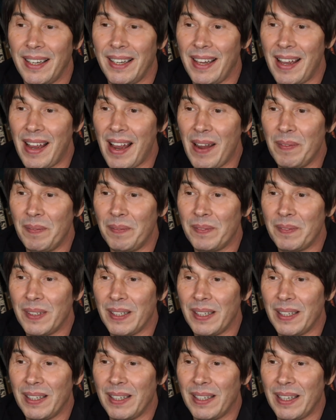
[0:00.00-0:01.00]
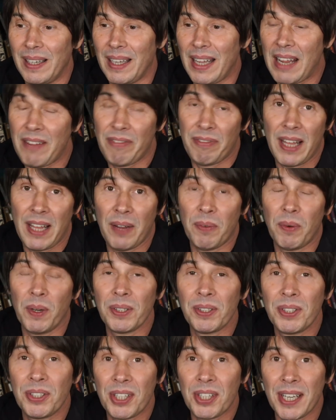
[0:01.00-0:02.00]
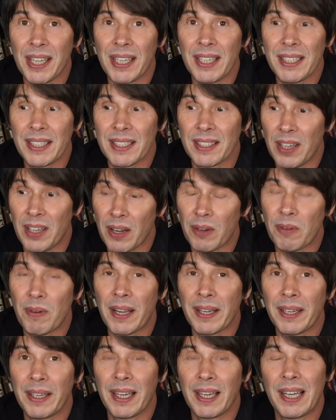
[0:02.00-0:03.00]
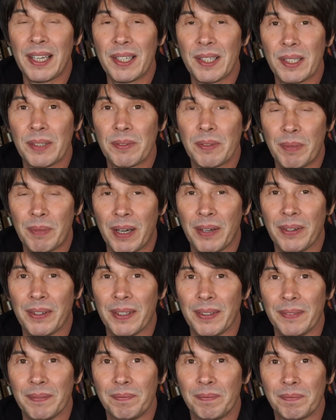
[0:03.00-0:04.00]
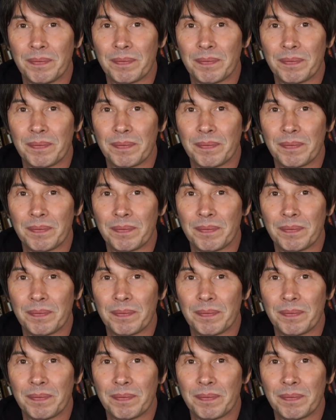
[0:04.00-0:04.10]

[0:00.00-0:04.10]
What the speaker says: If there was cheese, no regulations were broken.